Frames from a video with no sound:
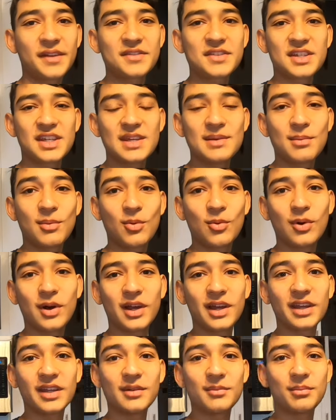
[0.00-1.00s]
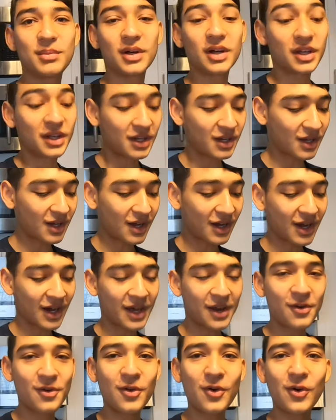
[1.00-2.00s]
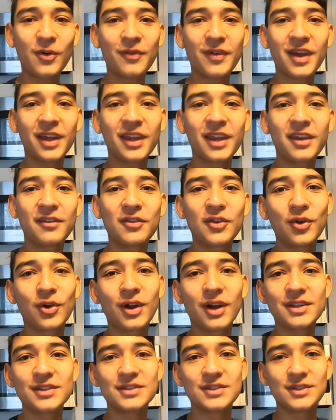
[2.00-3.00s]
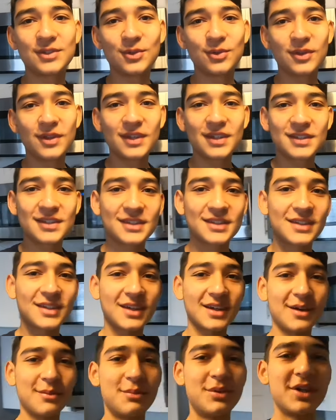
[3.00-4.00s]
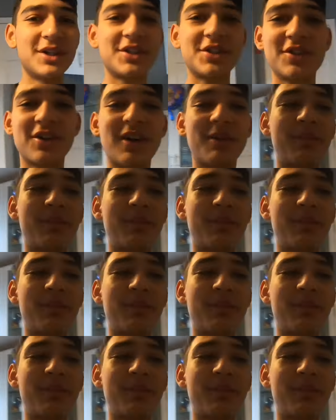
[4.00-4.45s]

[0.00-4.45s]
keep quiet, but I don't know if any of you guys do this. I'm pretty sure I'm